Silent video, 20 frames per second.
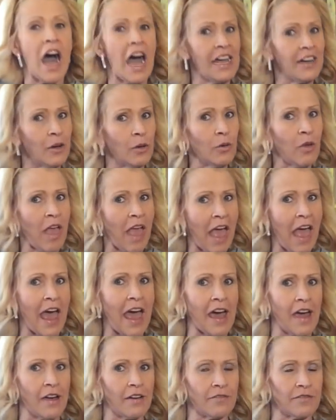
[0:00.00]
I don't
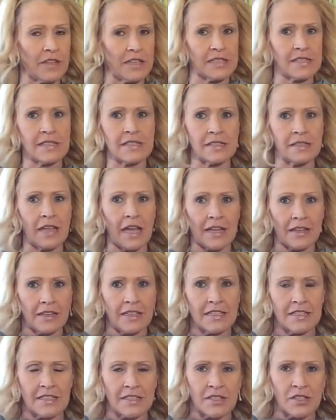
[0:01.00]
have this
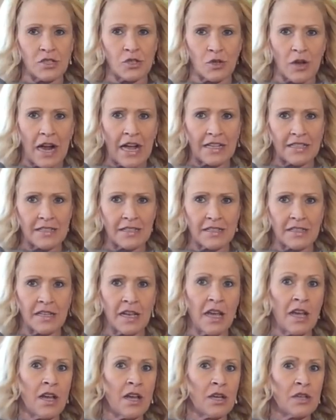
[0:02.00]
slightly distressed
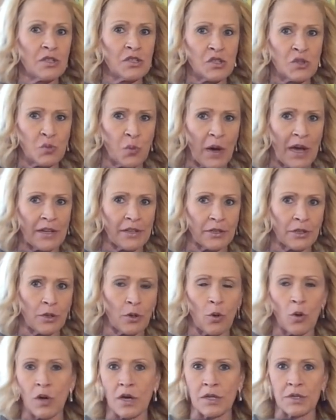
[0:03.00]

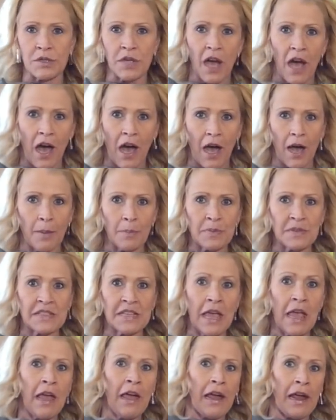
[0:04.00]
sweater or tops.
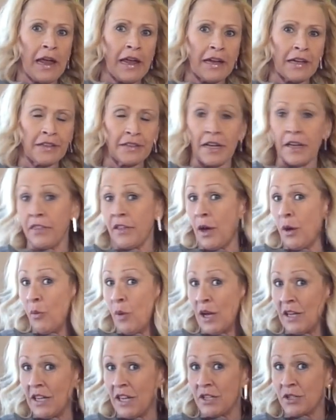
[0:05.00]
And I thought,
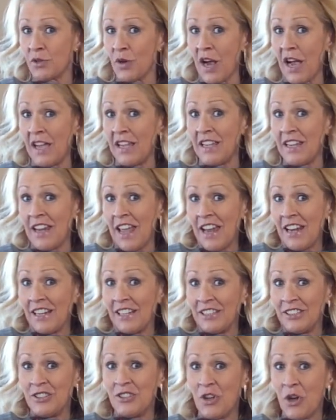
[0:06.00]
why not try it? And
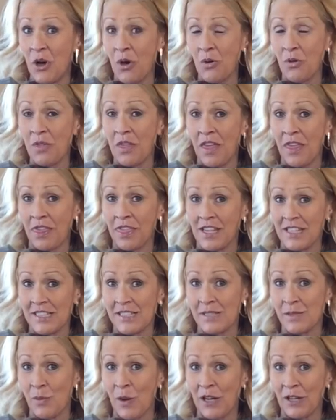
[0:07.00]
I know that this
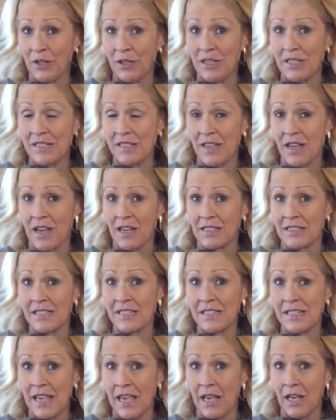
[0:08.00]
sweater is on
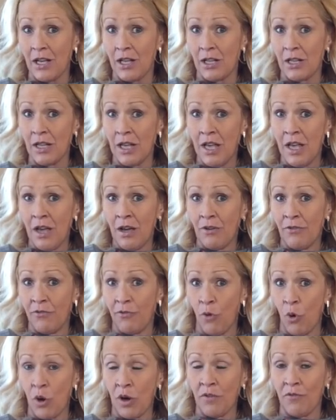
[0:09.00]
sale
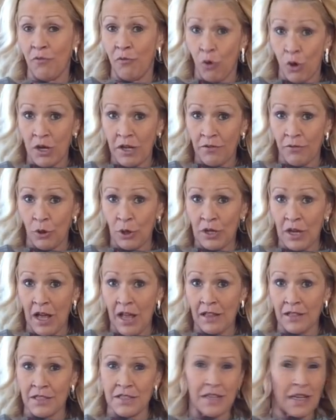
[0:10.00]
for
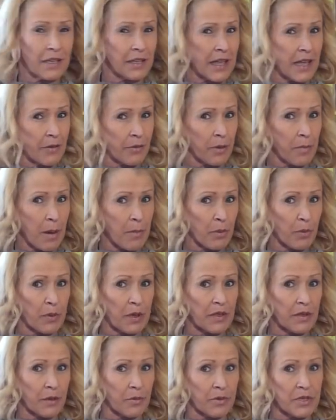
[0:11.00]
$44. I can't remember
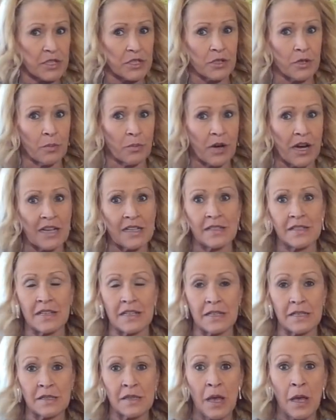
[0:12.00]
what the original price
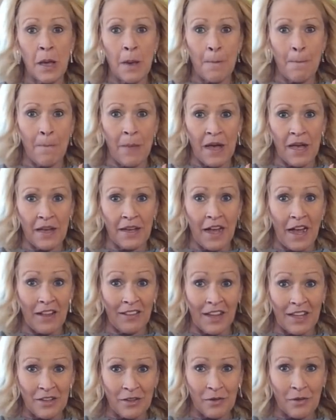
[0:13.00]
is, but
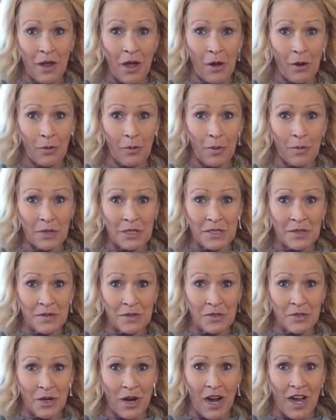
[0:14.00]
I'll let you know when we do
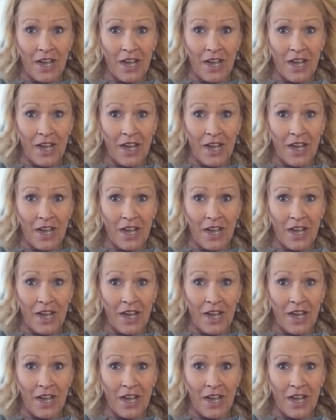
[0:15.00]
the try